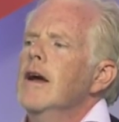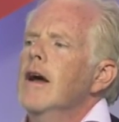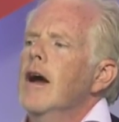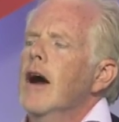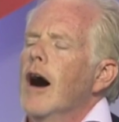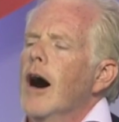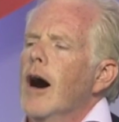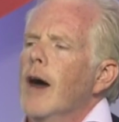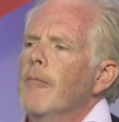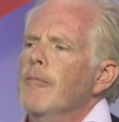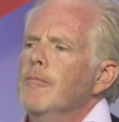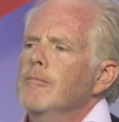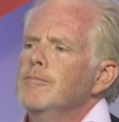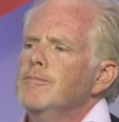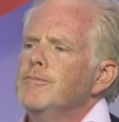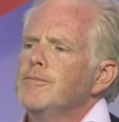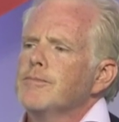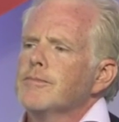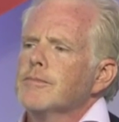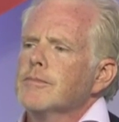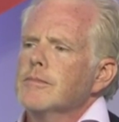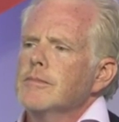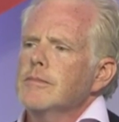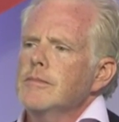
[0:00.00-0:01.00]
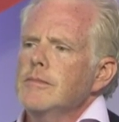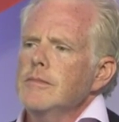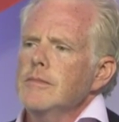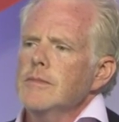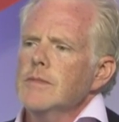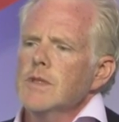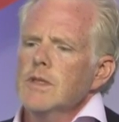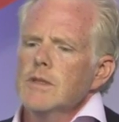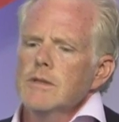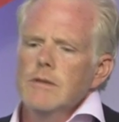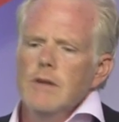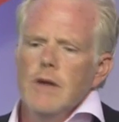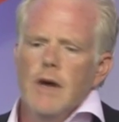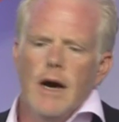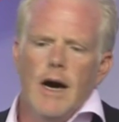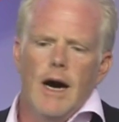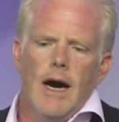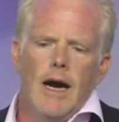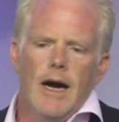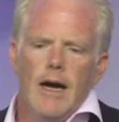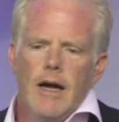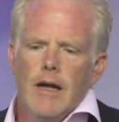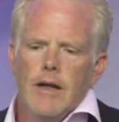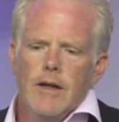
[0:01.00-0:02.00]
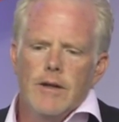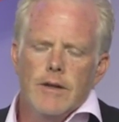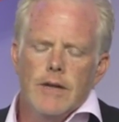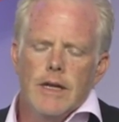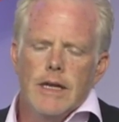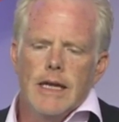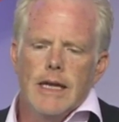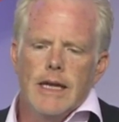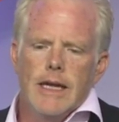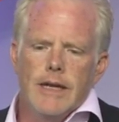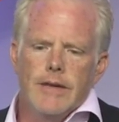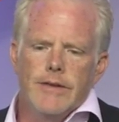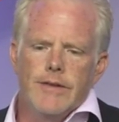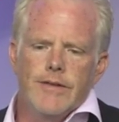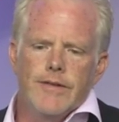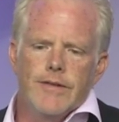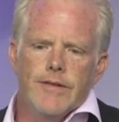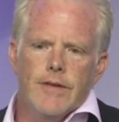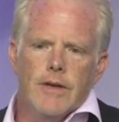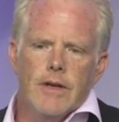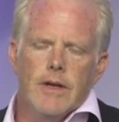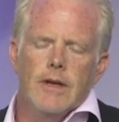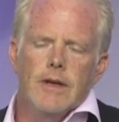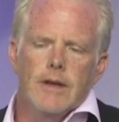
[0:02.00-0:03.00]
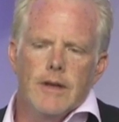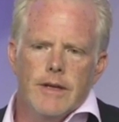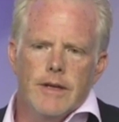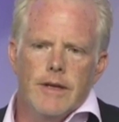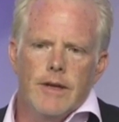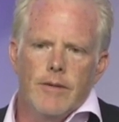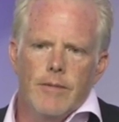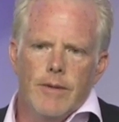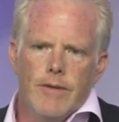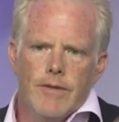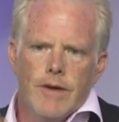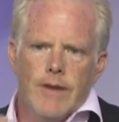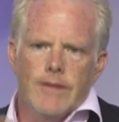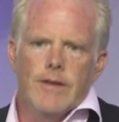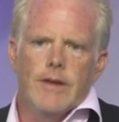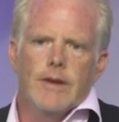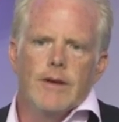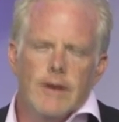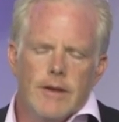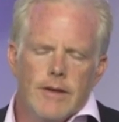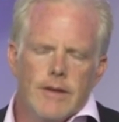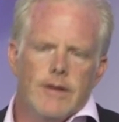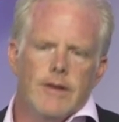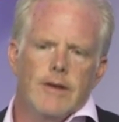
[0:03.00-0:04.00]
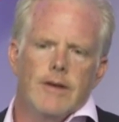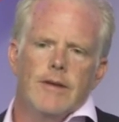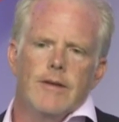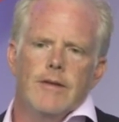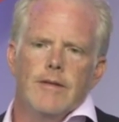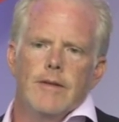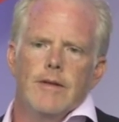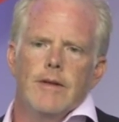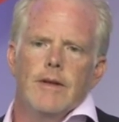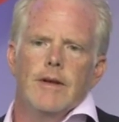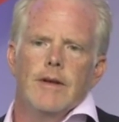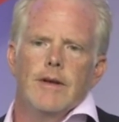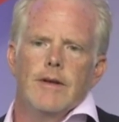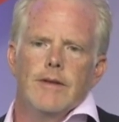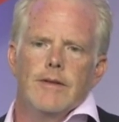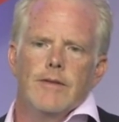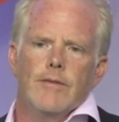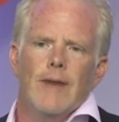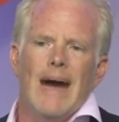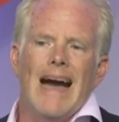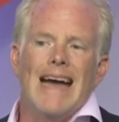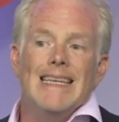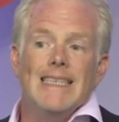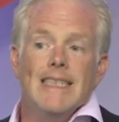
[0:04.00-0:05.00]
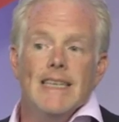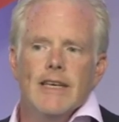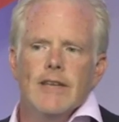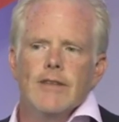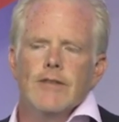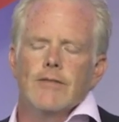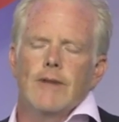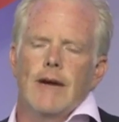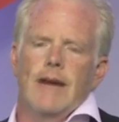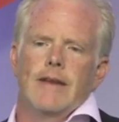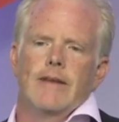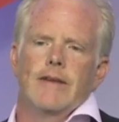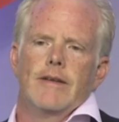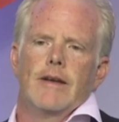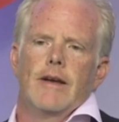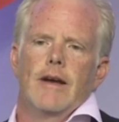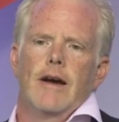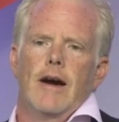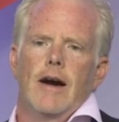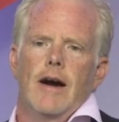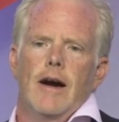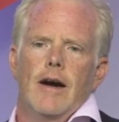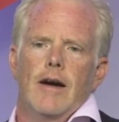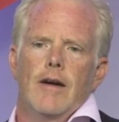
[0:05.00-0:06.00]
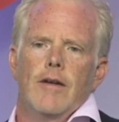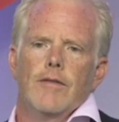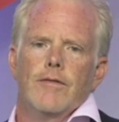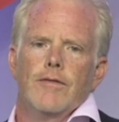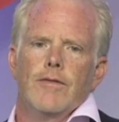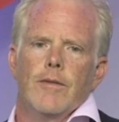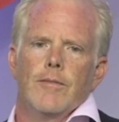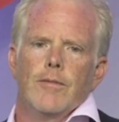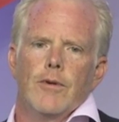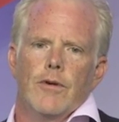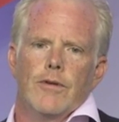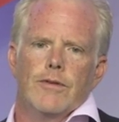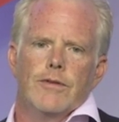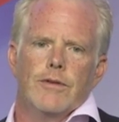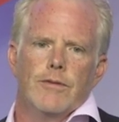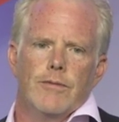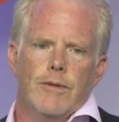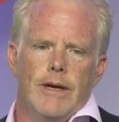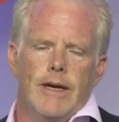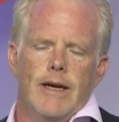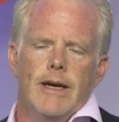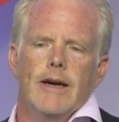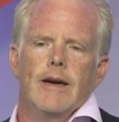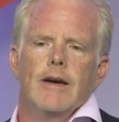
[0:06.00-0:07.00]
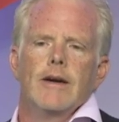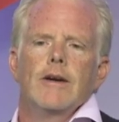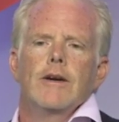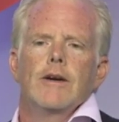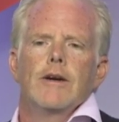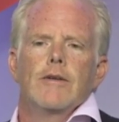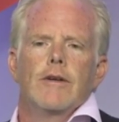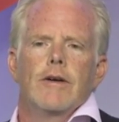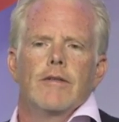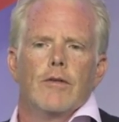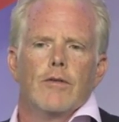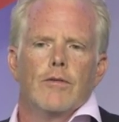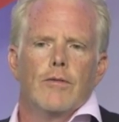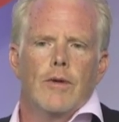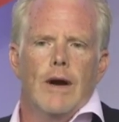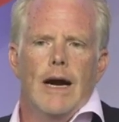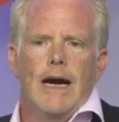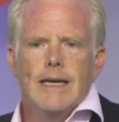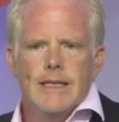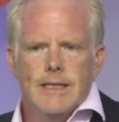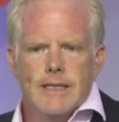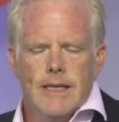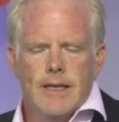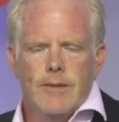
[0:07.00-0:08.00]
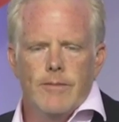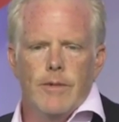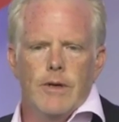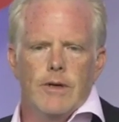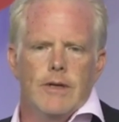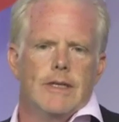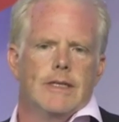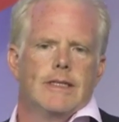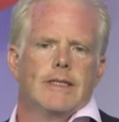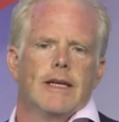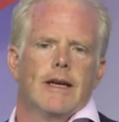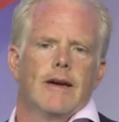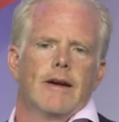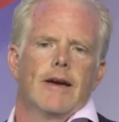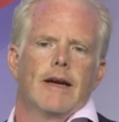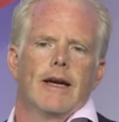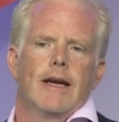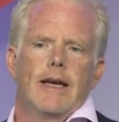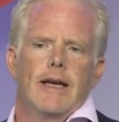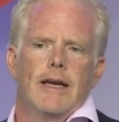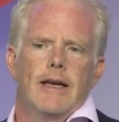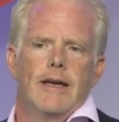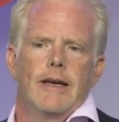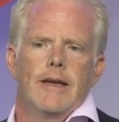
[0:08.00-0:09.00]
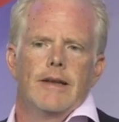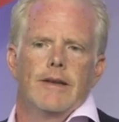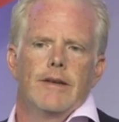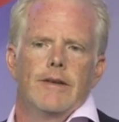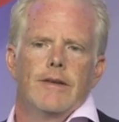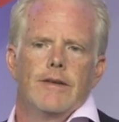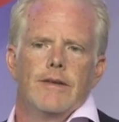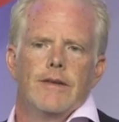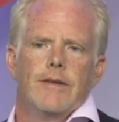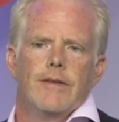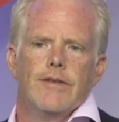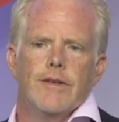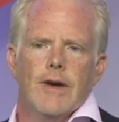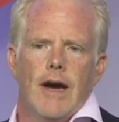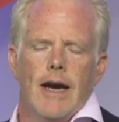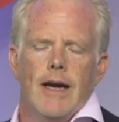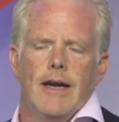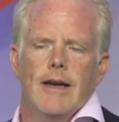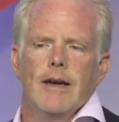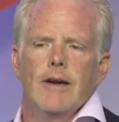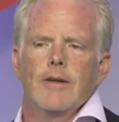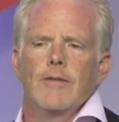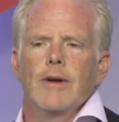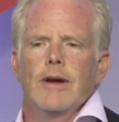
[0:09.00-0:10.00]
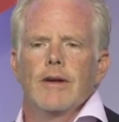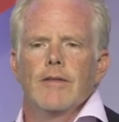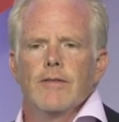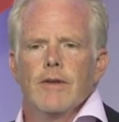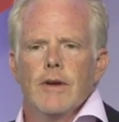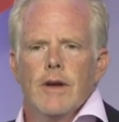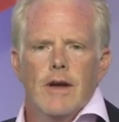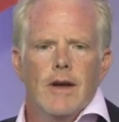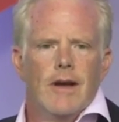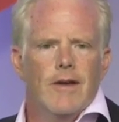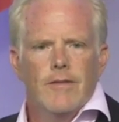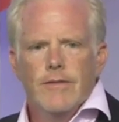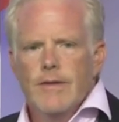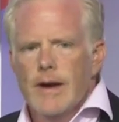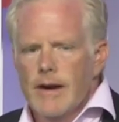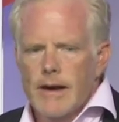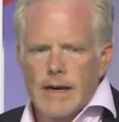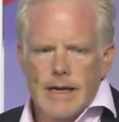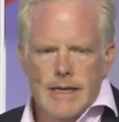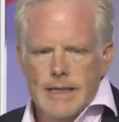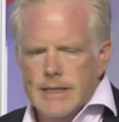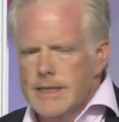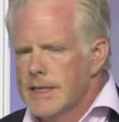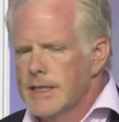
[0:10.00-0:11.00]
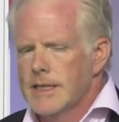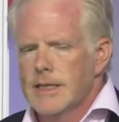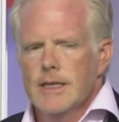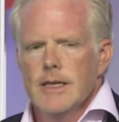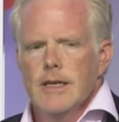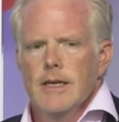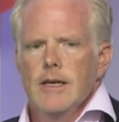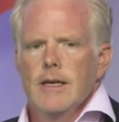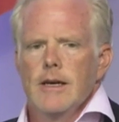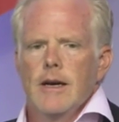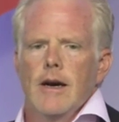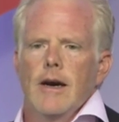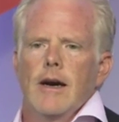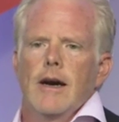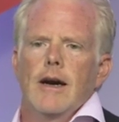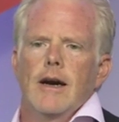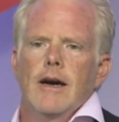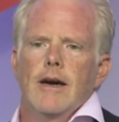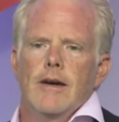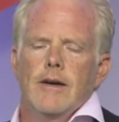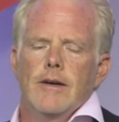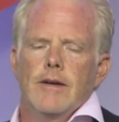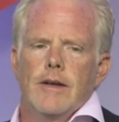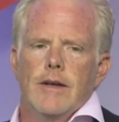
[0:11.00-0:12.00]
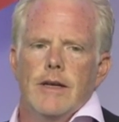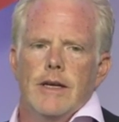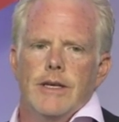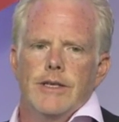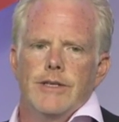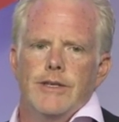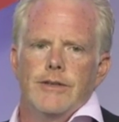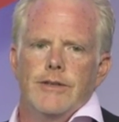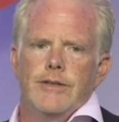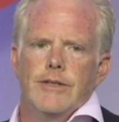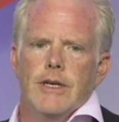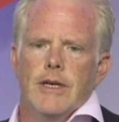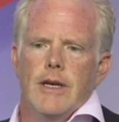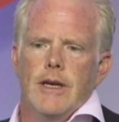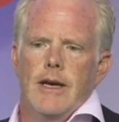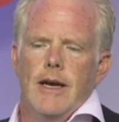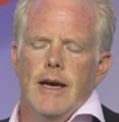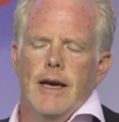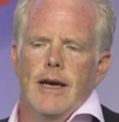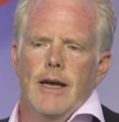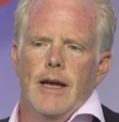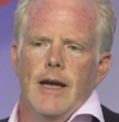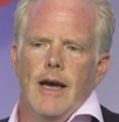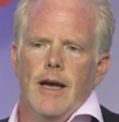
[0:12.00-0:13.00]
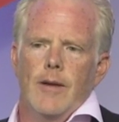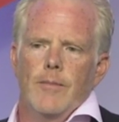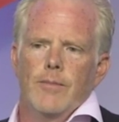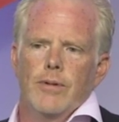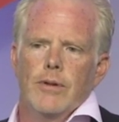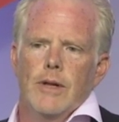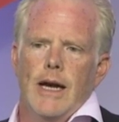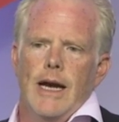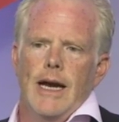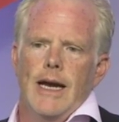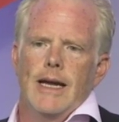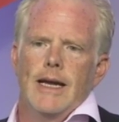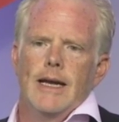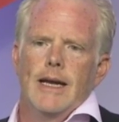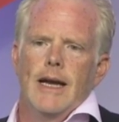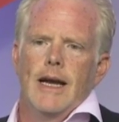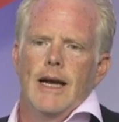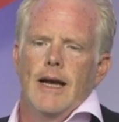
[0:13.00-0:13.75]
We've got the rising threat from North Korea. We have a rising military in China. We have various issues at play.